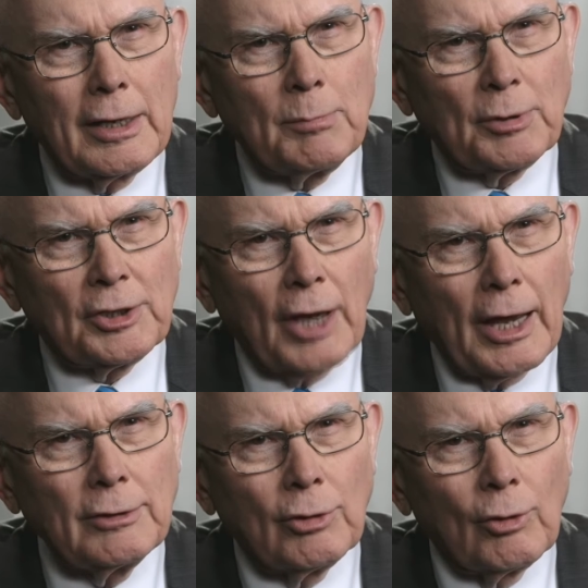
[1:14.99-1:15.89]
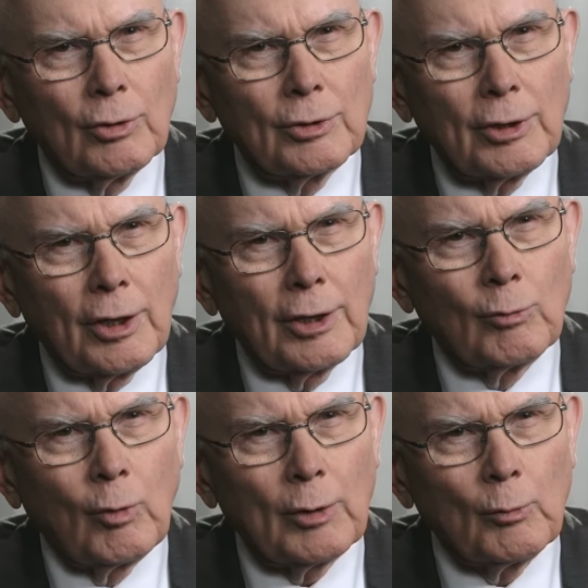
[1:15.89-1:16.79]
keep a tight hold
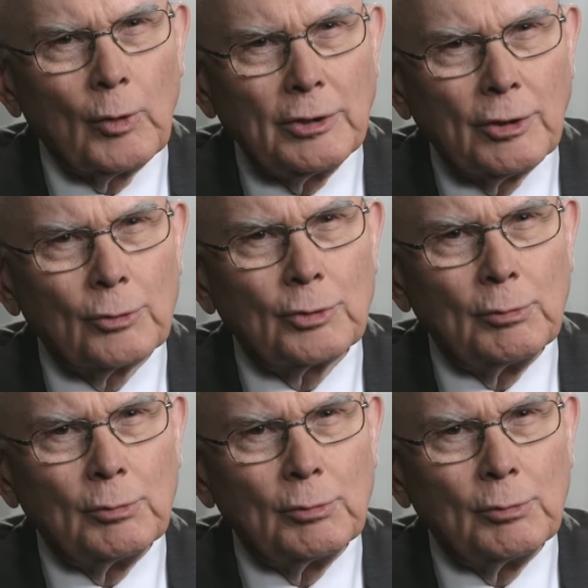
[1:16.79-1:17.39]
on what we know